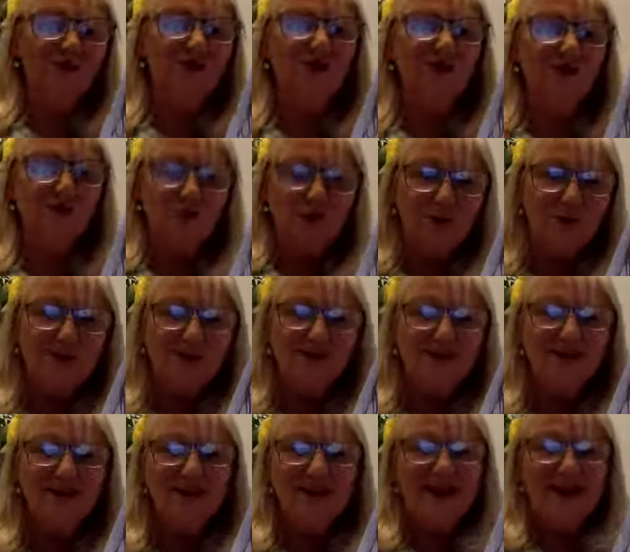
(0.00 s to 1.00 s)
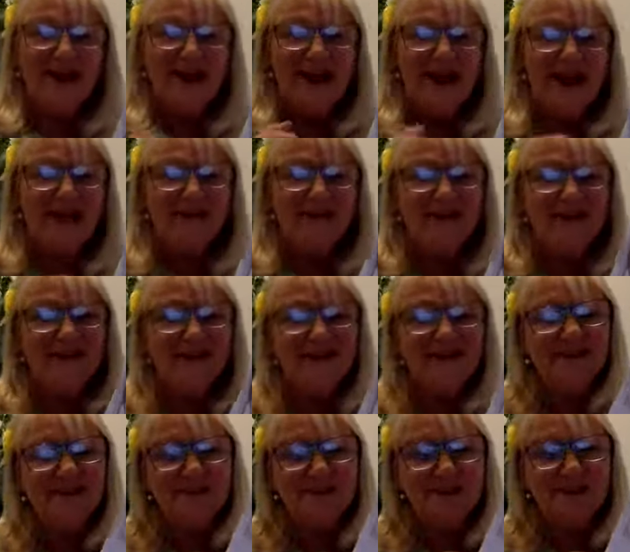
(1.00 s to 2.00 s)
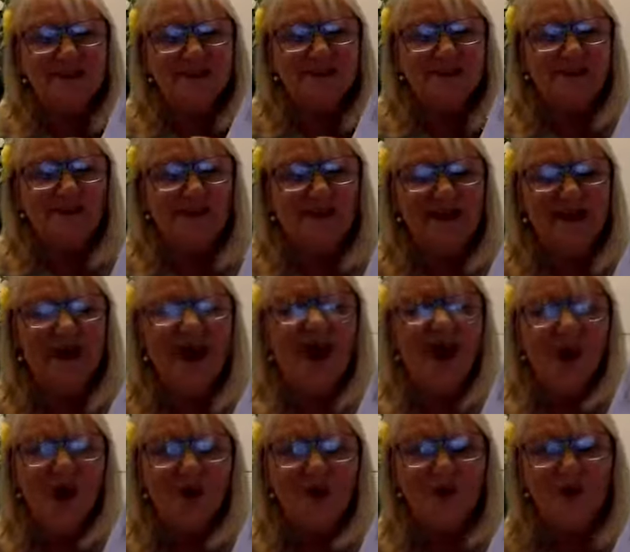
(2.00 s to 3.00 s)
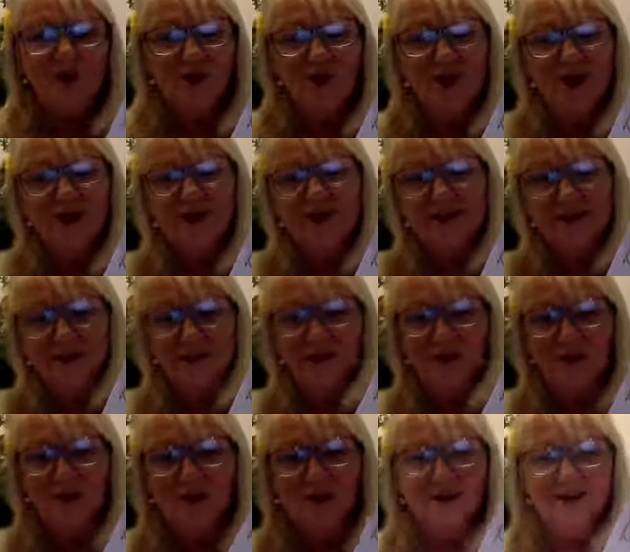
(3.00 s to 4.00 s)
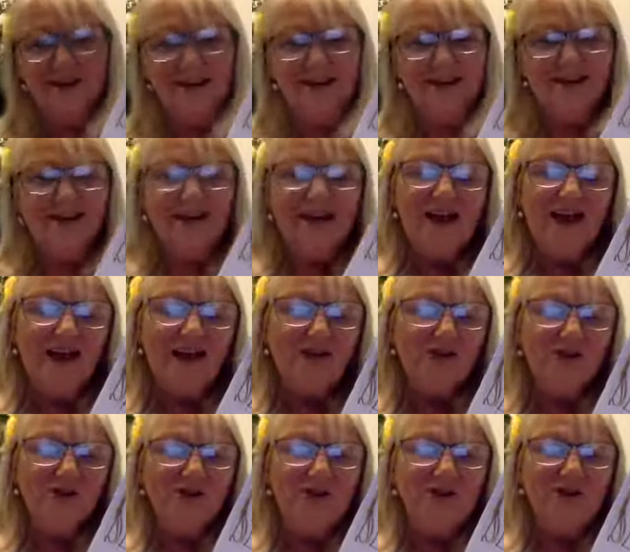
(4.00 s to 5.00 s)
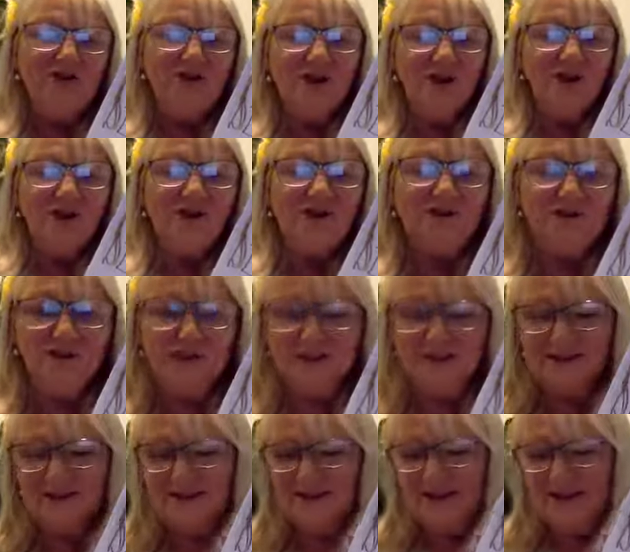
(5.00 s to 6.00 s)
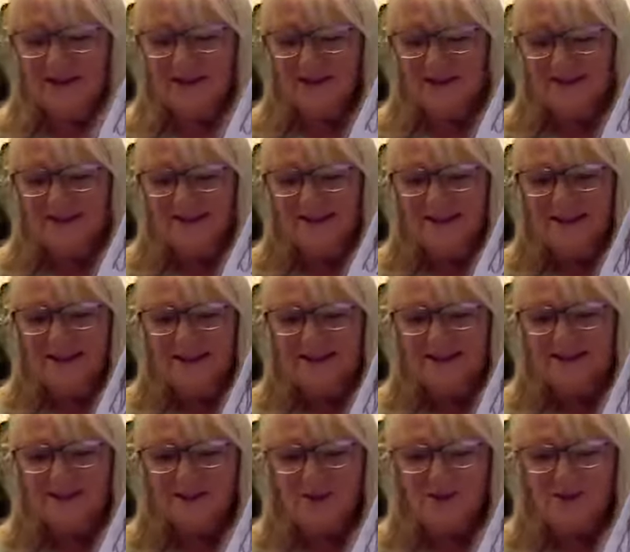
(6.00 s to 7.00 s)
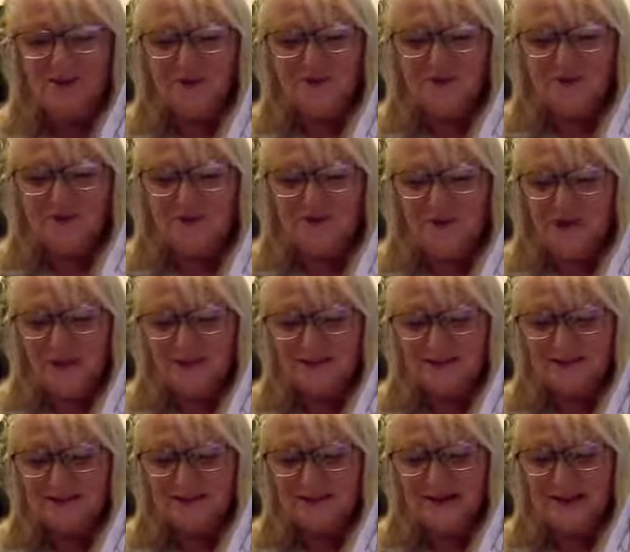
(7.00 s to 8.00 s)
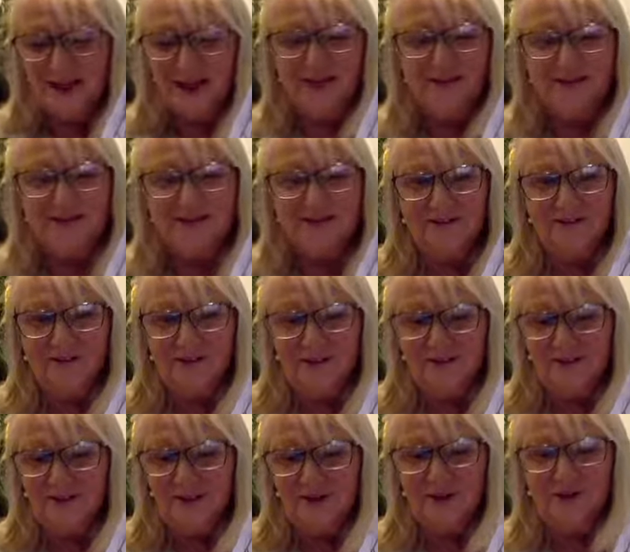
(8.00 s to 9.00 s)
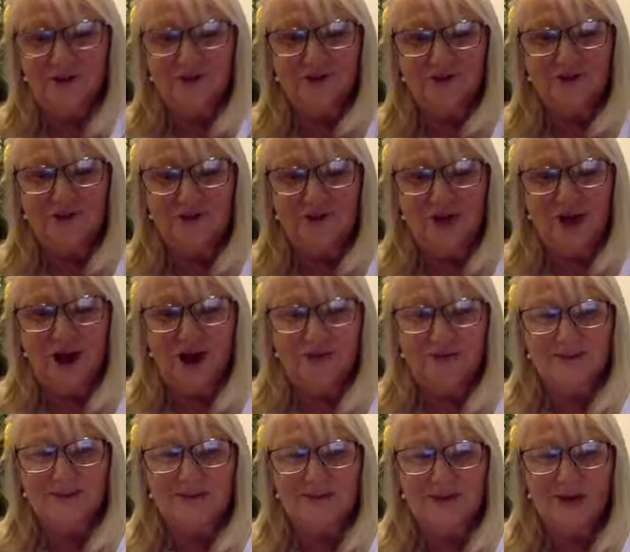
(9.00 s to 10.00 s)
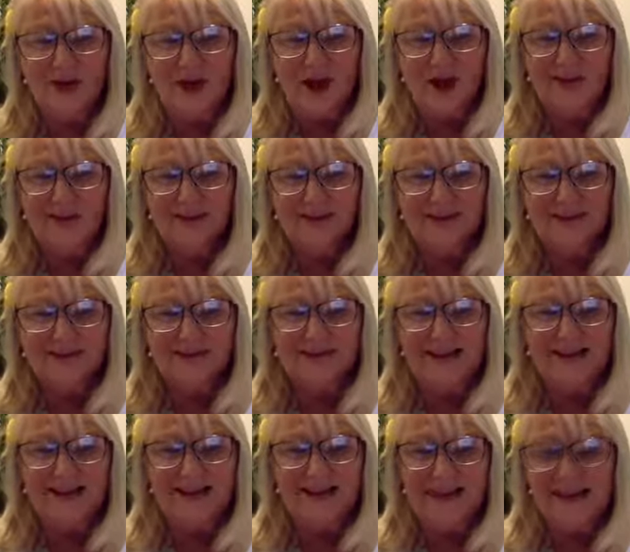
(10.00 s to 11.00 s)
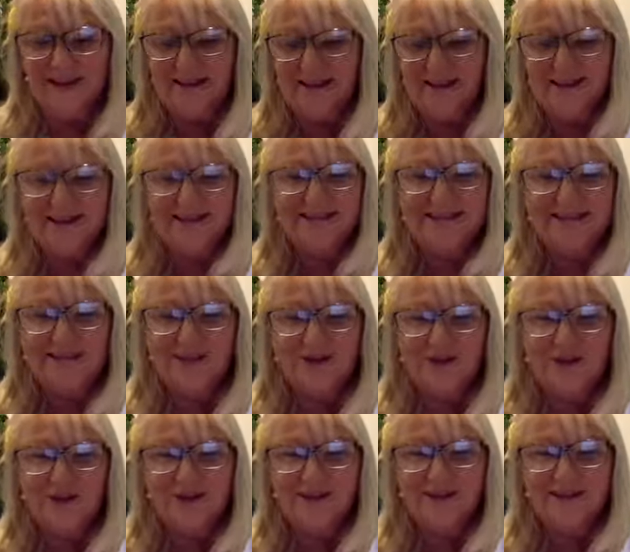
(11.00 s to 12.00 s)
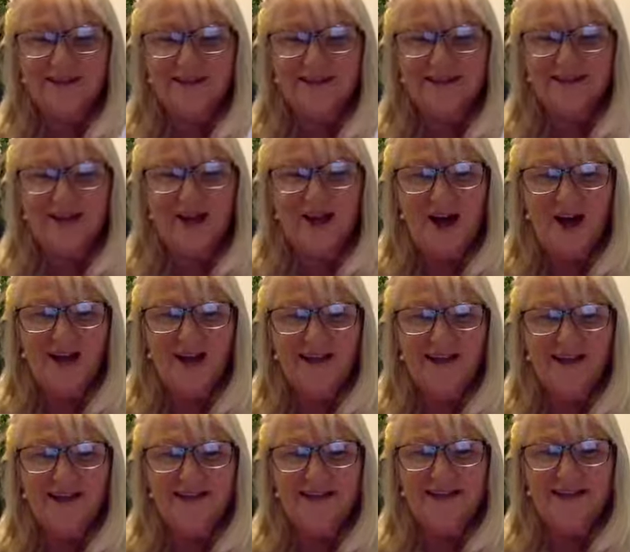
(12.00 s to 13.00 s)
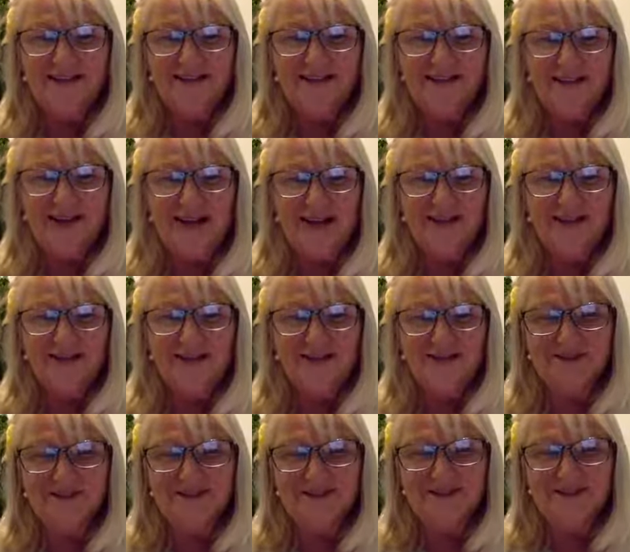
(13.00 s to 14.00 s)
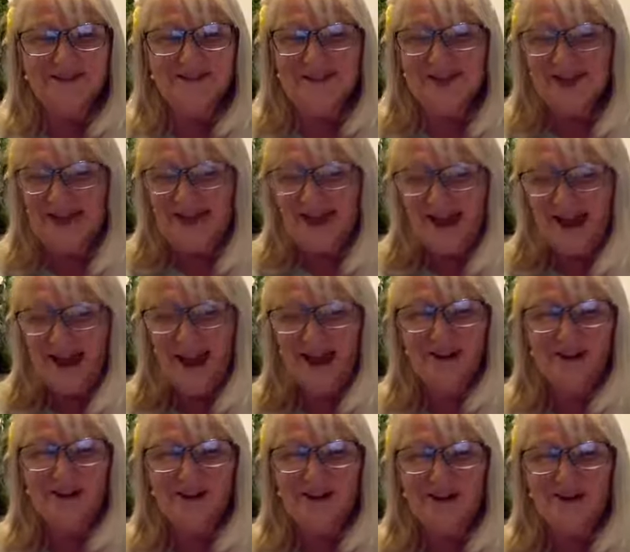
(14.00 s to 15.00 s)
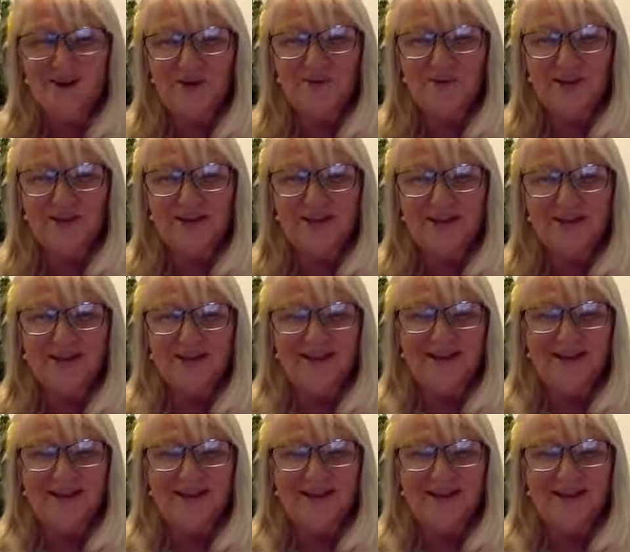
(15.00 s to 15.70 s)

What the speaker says: of books, and here's my story of what I did in lockdown, and you can show your friends later. So that's a little thing that you can do. I'm so happy to see Elliot's joined us. Hi Elliot. Hi Lewis. How you going, buddy?